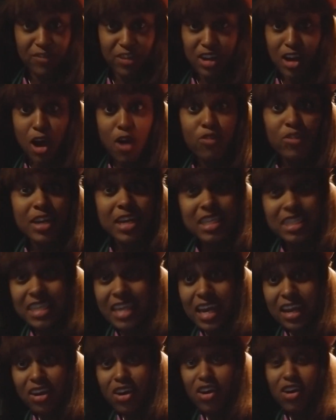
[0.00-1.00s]
for no reason
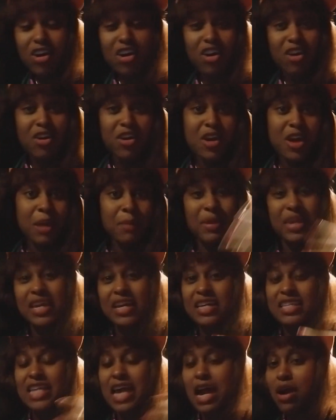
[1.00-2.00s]
at all
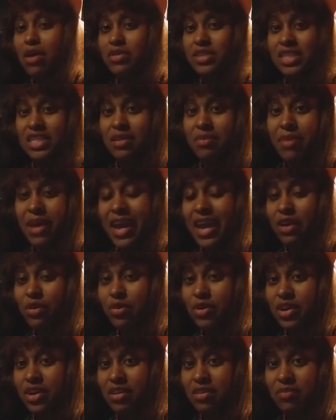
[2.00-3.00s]
because i was in the back
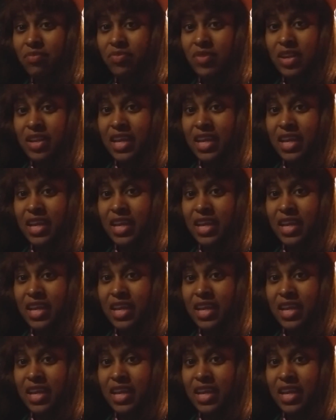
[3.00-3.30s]
with him